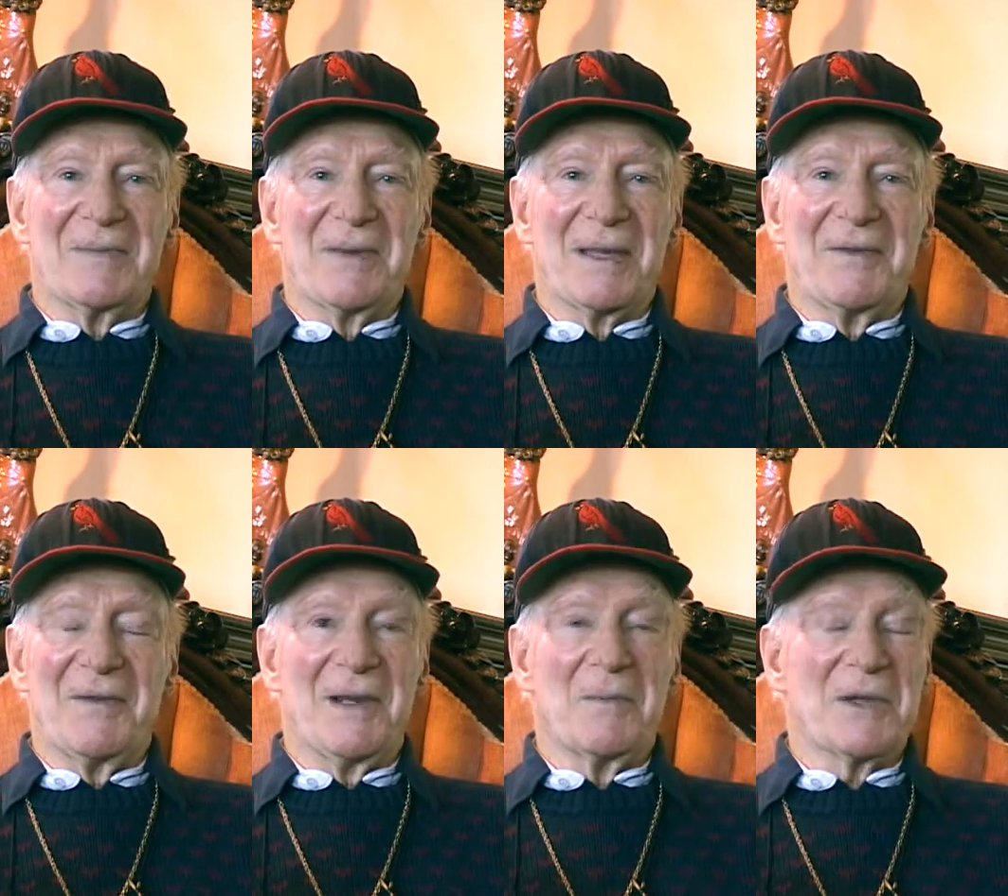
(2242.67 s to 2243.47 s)
But the
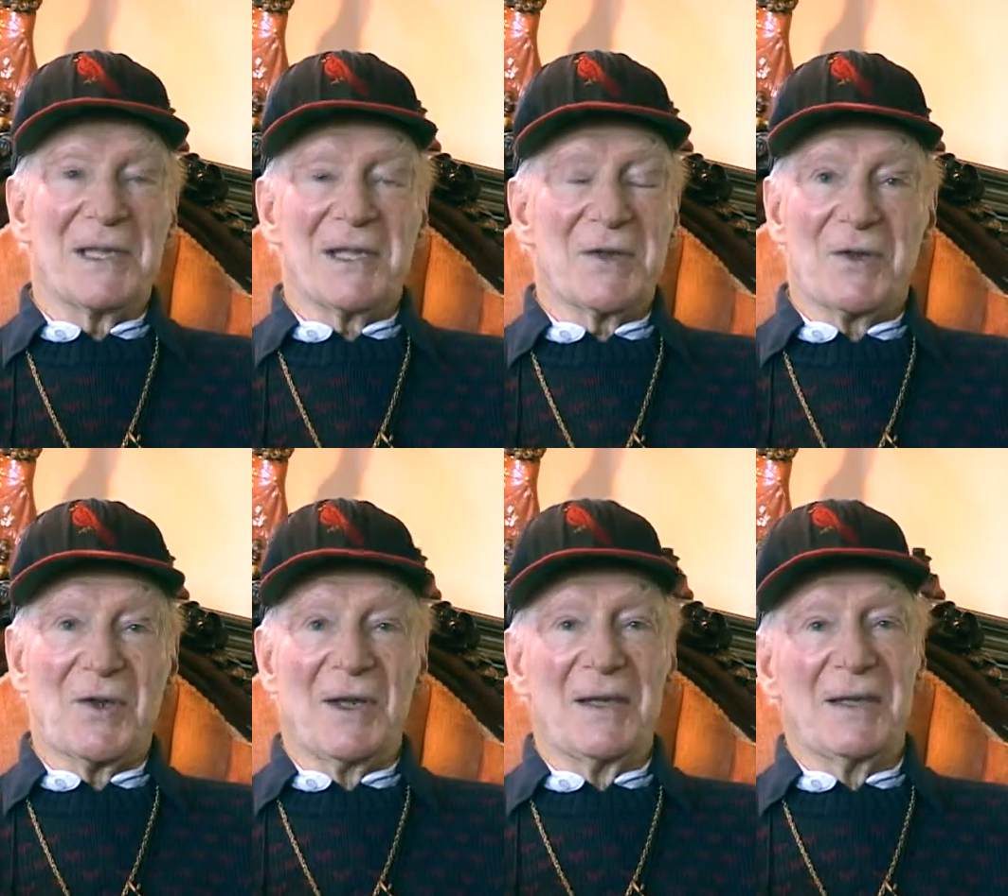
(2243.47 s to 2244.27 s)
film was
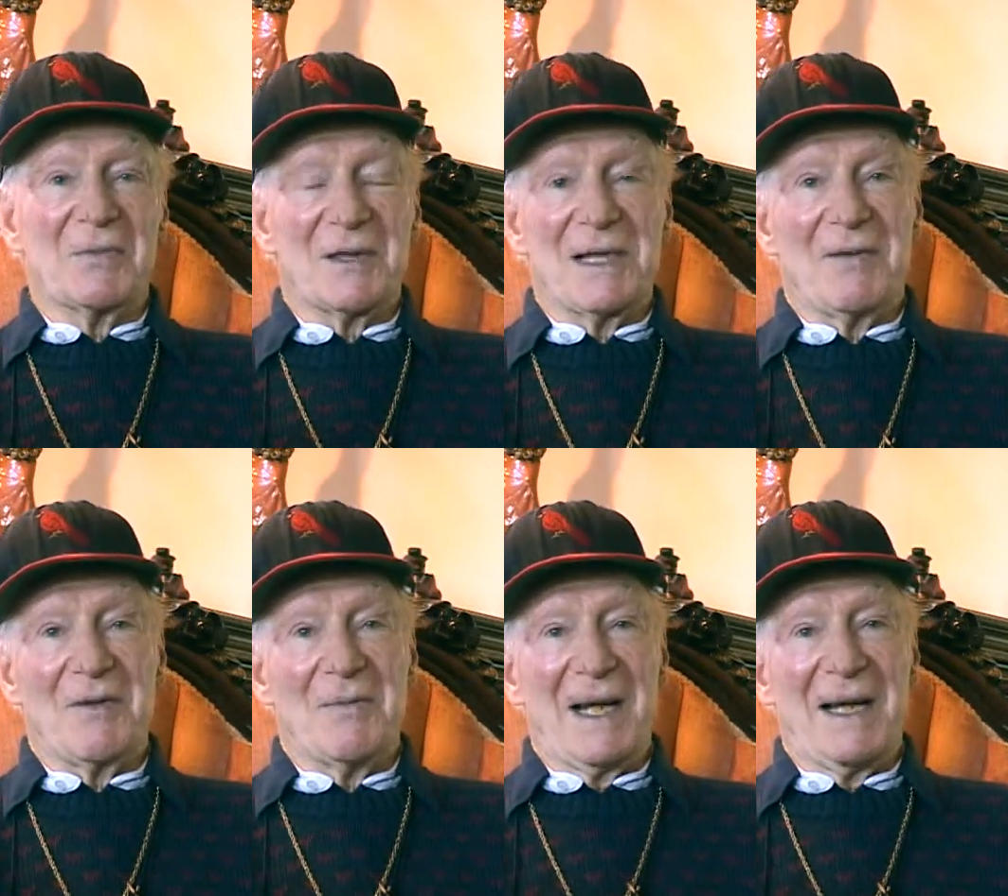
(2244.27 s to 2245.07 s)
destroyed, was never
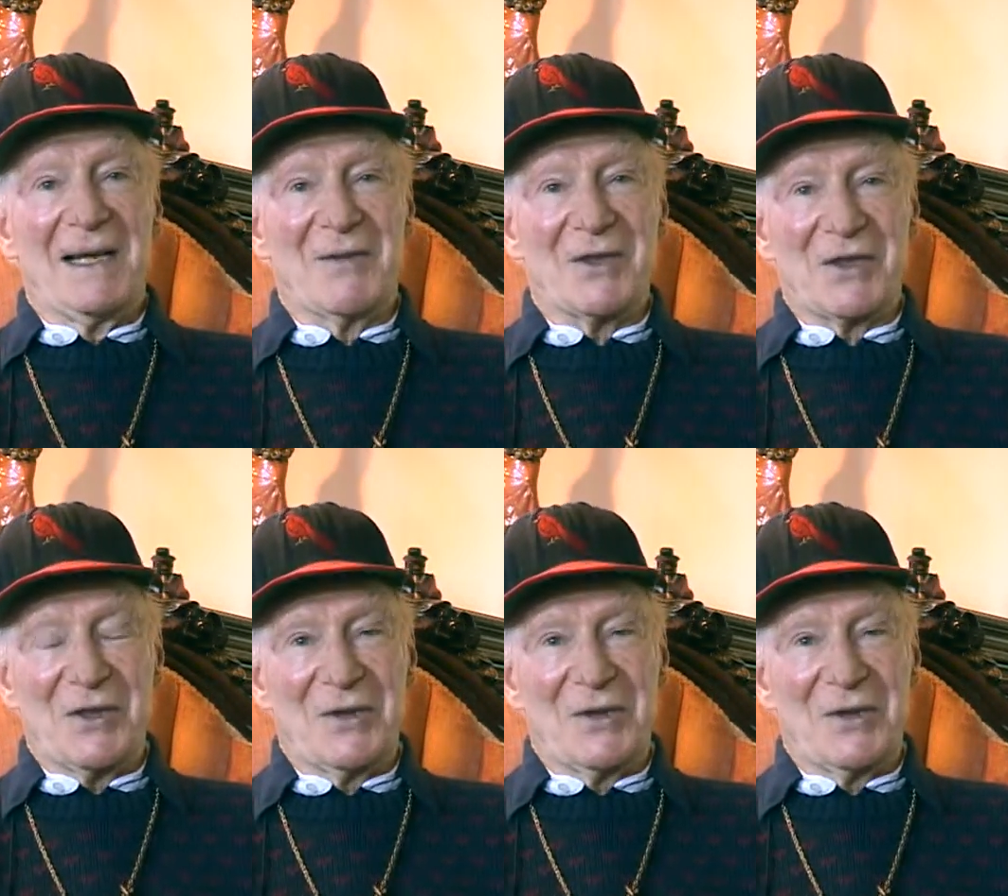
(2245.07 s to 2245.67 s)
made, never shown.